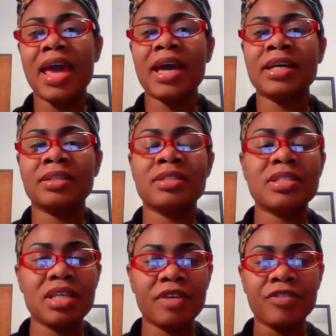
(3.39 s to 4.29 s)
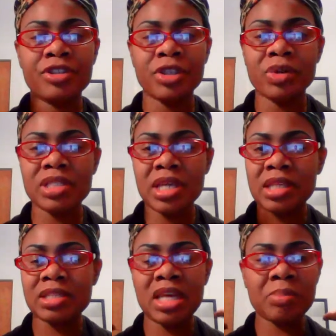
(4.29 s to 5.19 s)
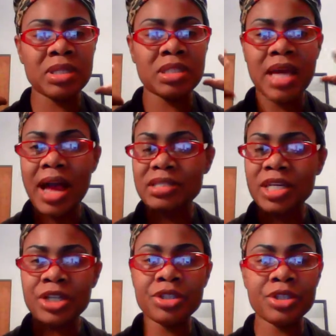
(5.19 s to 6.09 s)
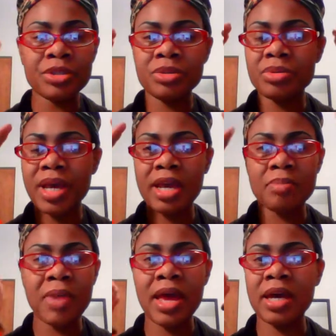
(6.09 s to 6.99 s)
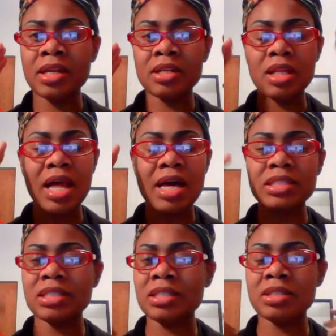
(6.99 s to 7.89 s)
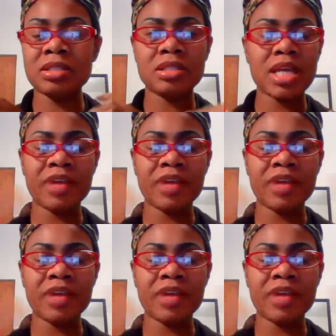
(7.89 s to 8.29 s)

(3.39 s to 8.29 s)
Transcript: and if you're noticing the same exact hairdo, headband, glasses,